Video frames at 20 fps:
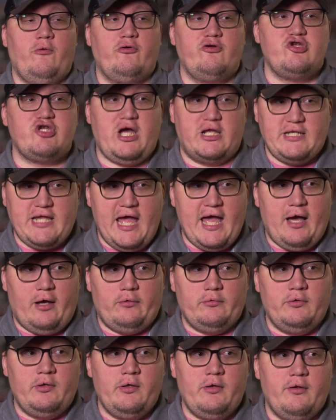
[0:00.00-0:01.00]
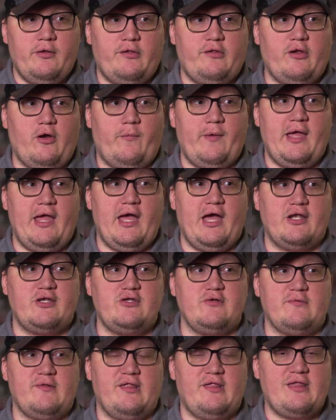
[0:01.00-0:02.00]
shut down, so we had
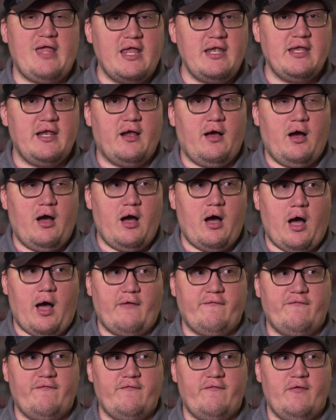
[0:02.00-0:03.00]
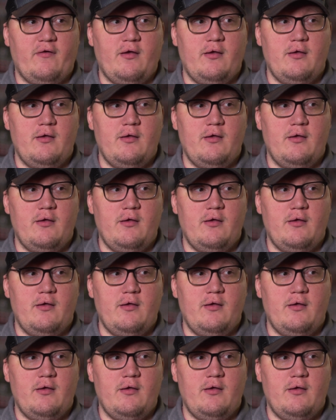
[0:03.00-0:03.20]
to send it off